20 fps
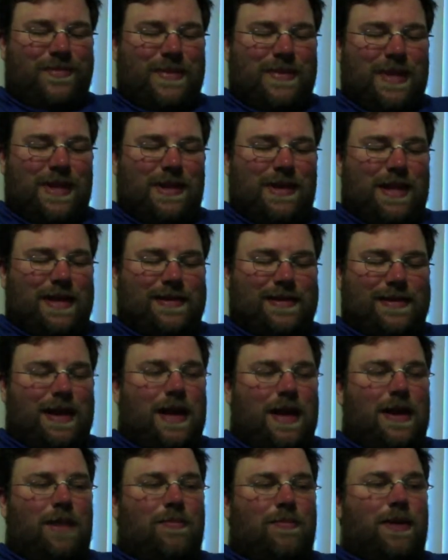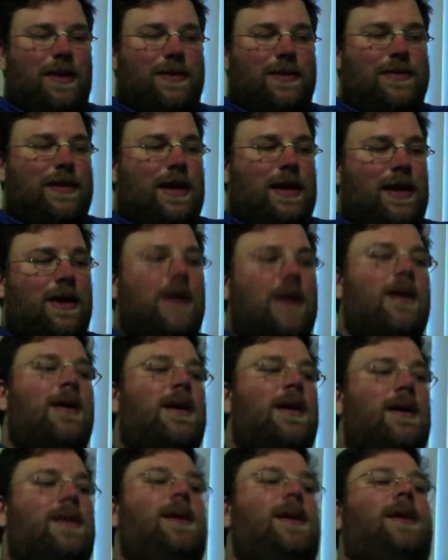they set up this, like,
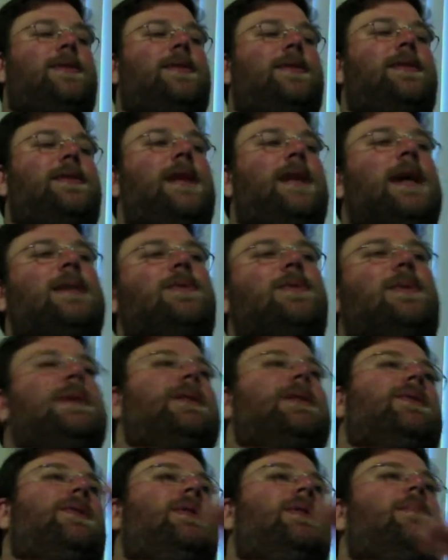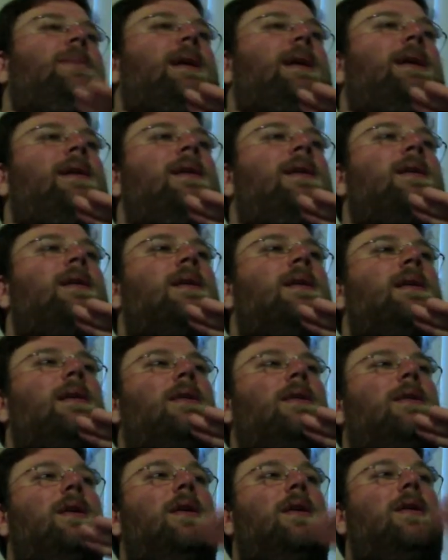yes, this next one is going to be,
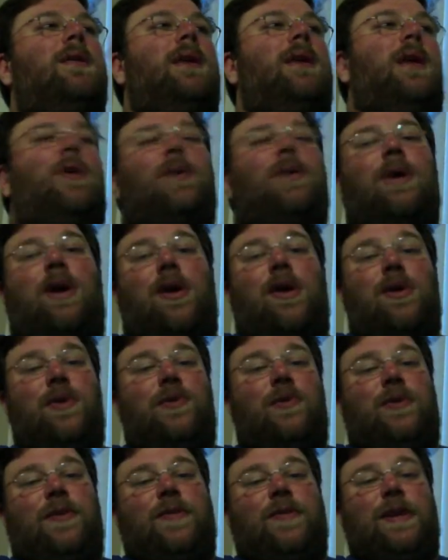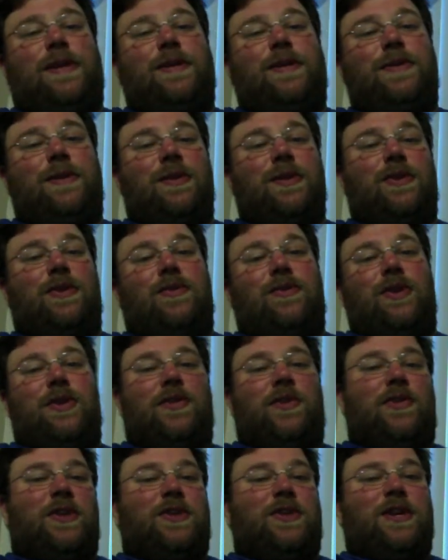in our New 52
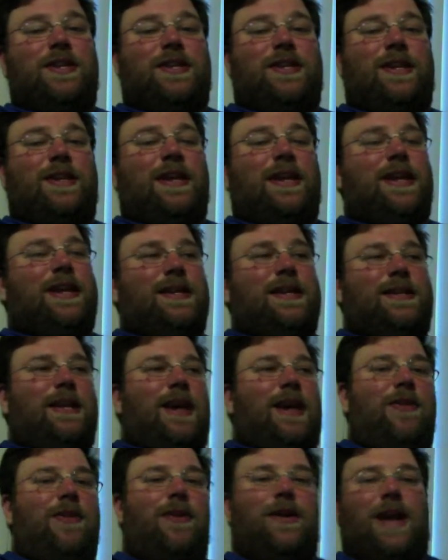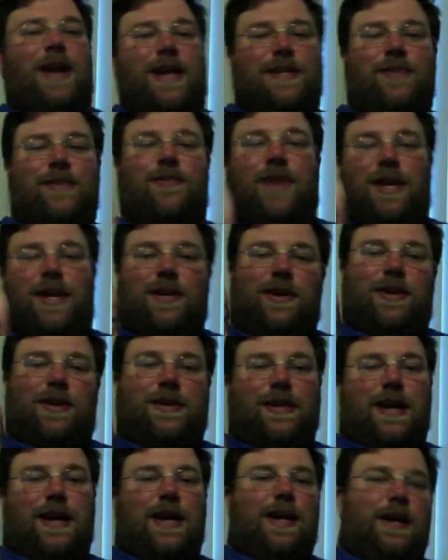universe, the Justice League gets together and has to fight
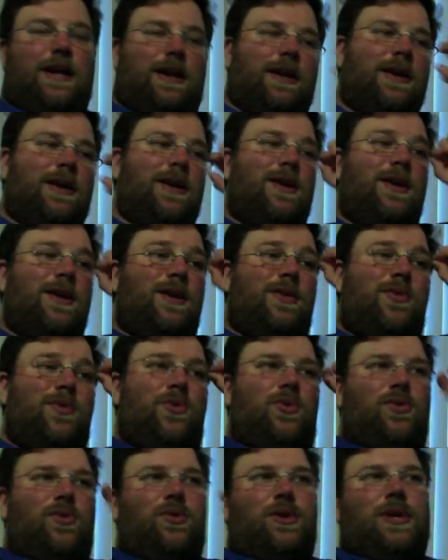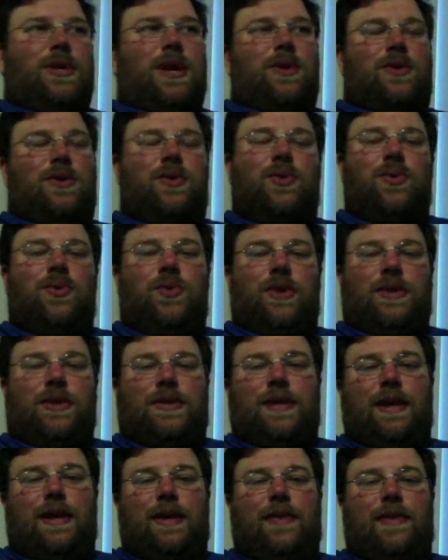Darkseid, and, ooh, look how cool
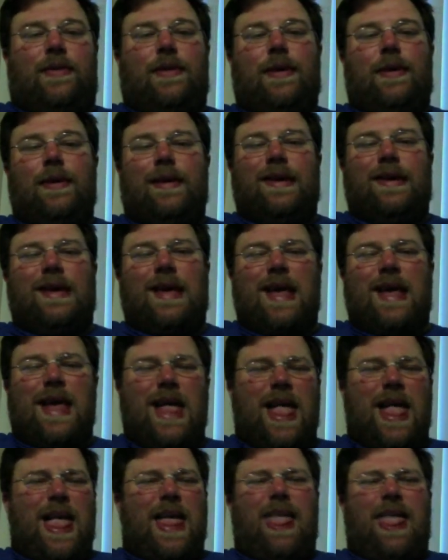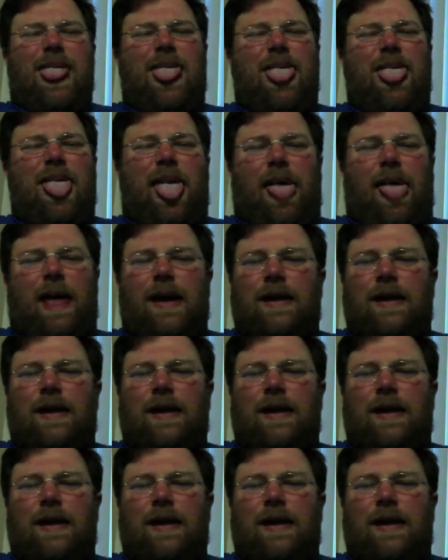this is. Ugh.